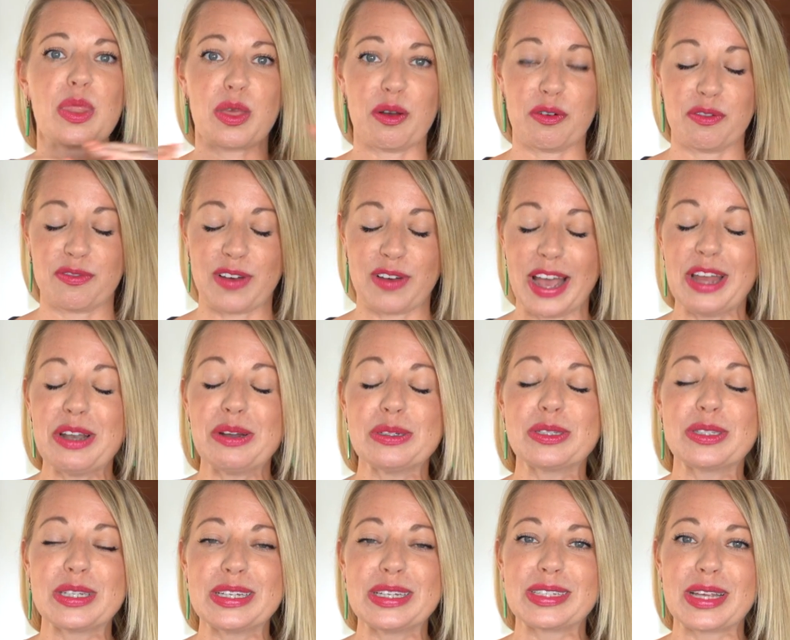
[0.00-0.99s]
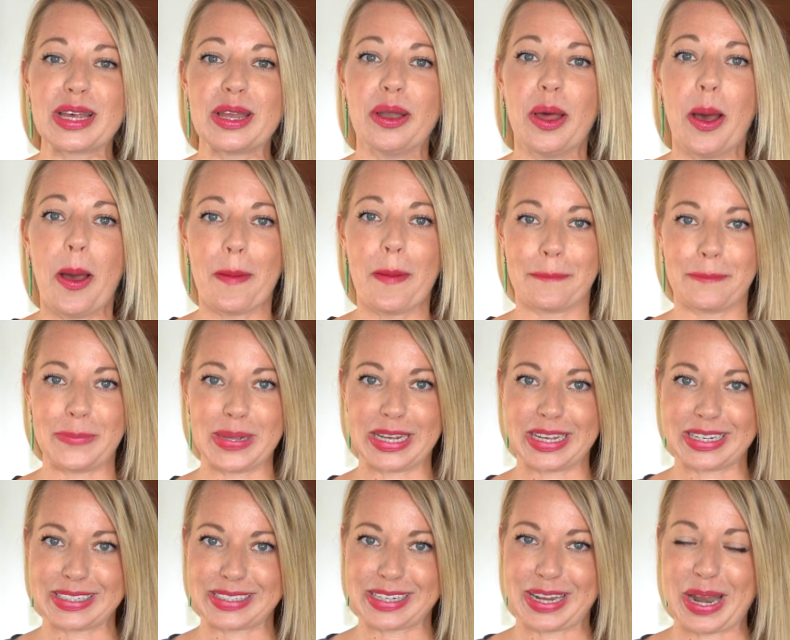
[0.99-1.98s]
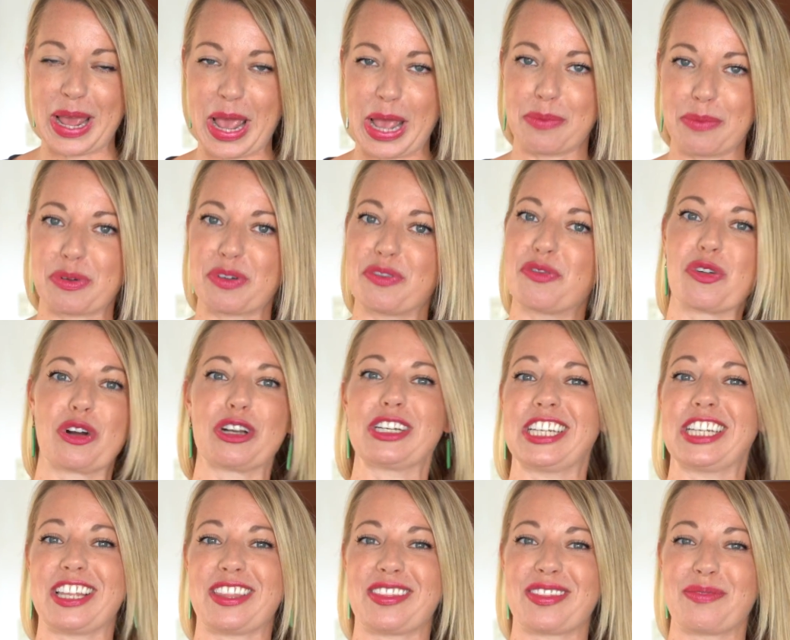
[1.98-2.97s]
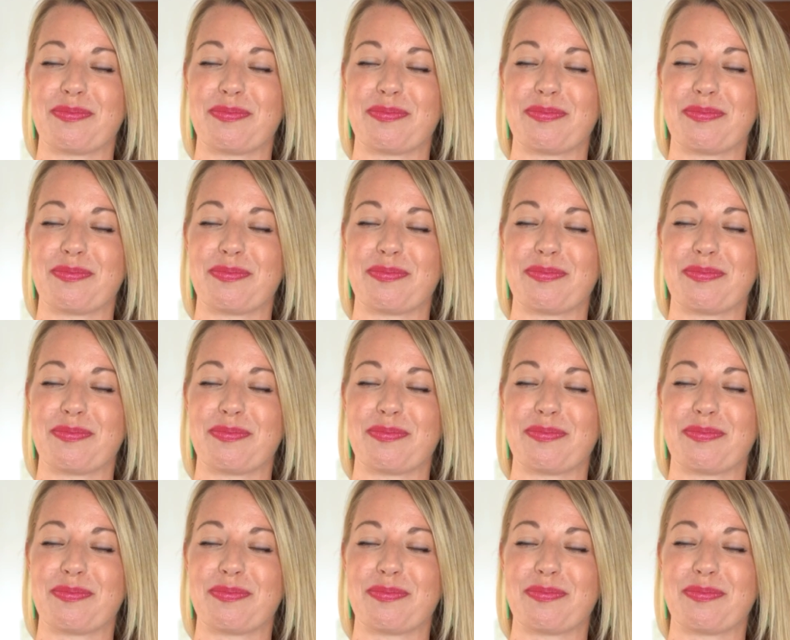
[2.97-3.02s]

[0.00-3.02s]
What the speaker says: the final season begins on April 14th.